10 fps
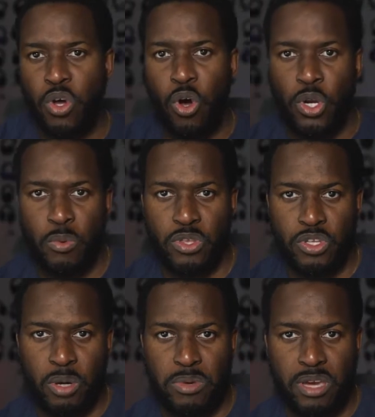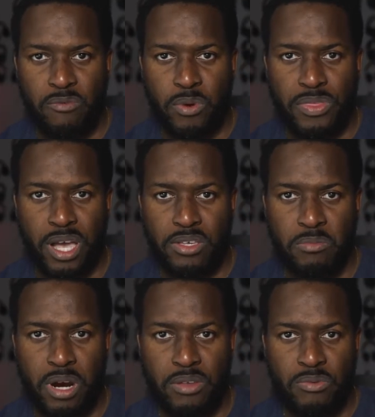to audio with the
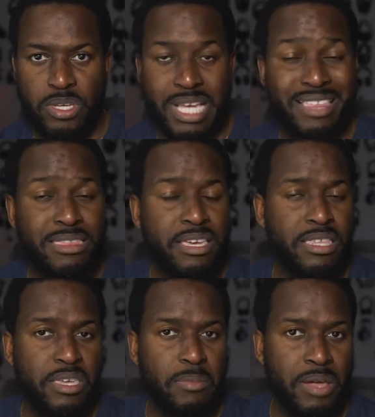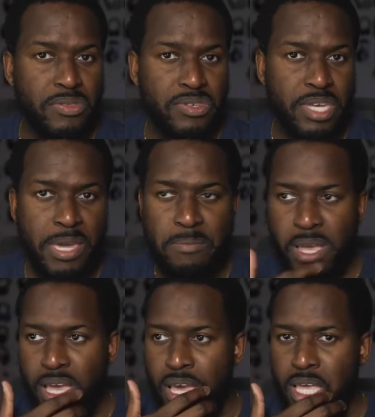WF-1000 Mark IIIs, I think they're about the same.
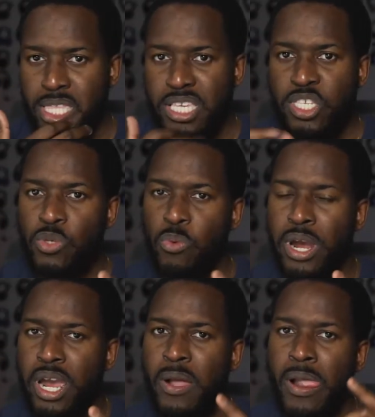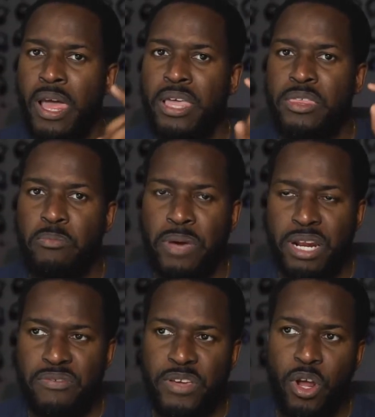This is where the
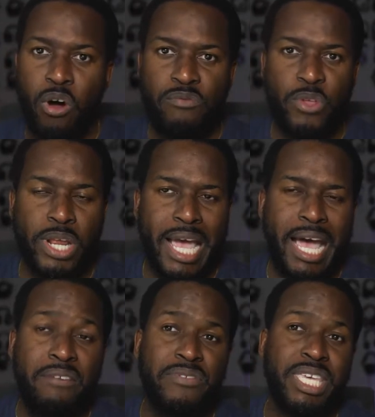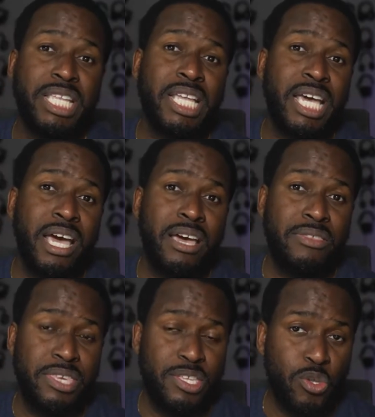benefit of not having
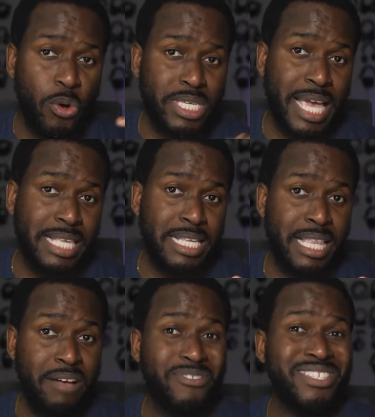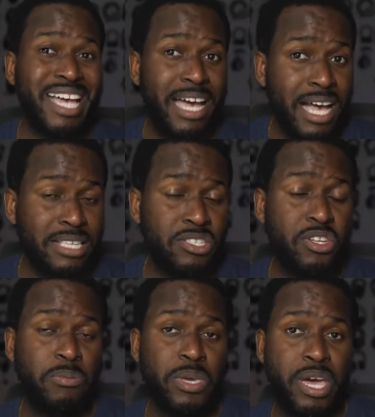the noise cancelling levels as
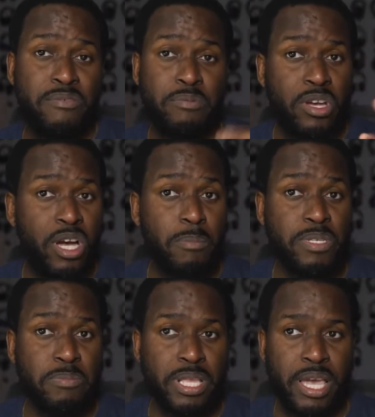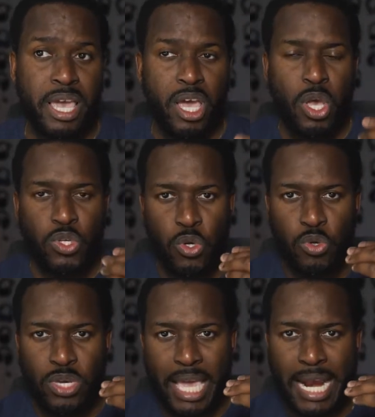the WF come to play. So
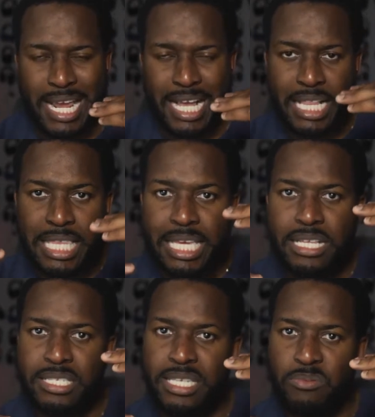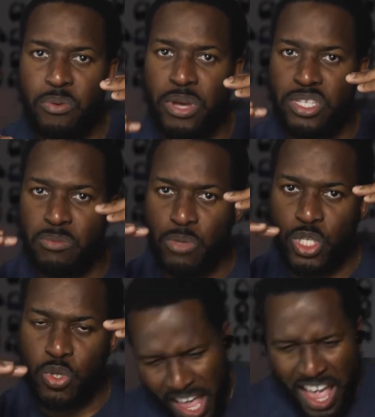you get a cleaner separation
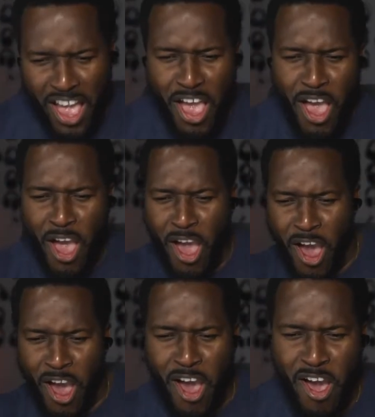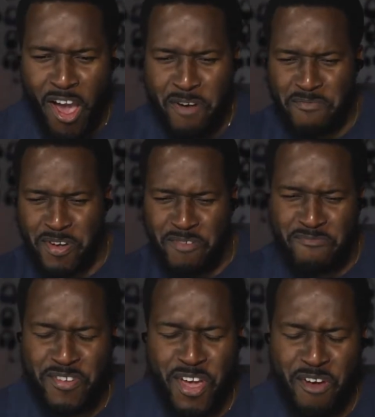between, especially when you have ANC
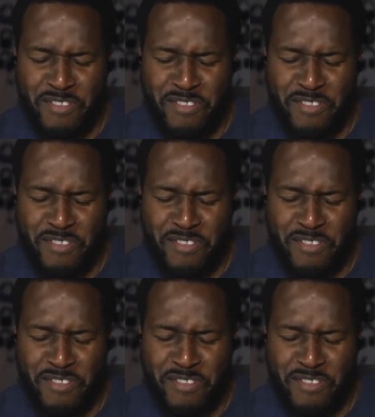on,